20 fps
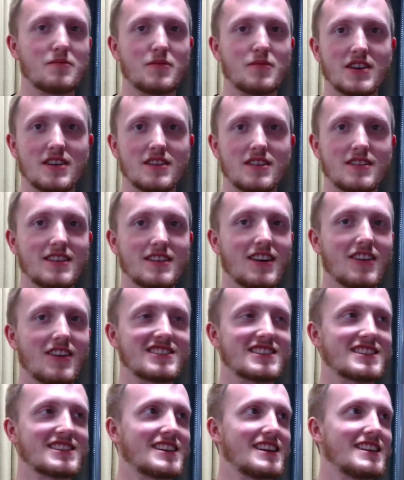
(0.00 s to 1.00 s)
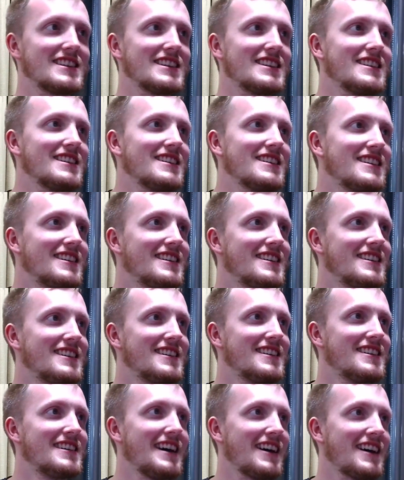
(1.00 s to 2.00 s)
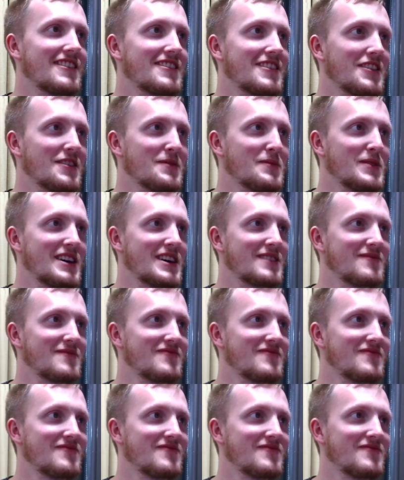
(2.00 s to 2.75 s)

it's Sydney. I don't know, man.